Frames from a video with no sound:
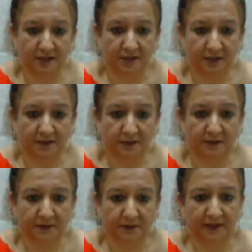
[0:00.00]

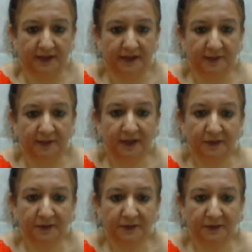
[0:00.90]
so here
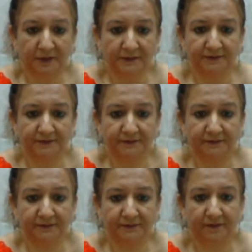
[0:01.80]
we go.
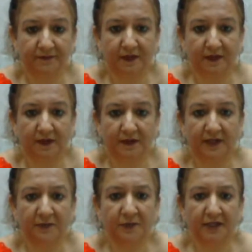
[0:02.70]

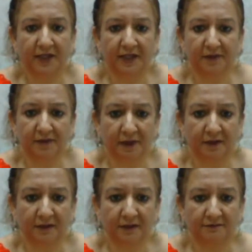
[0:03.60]
It would take you
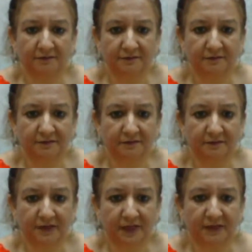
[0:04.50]
about,
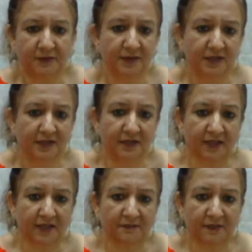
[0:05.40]
I would say,
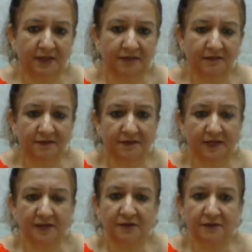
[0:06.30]
10 minutes,
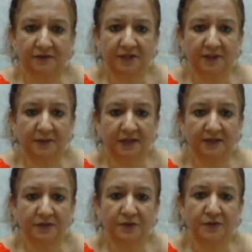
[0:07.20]
10 to 15
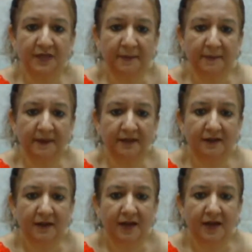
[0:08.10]
minutes to do tapping.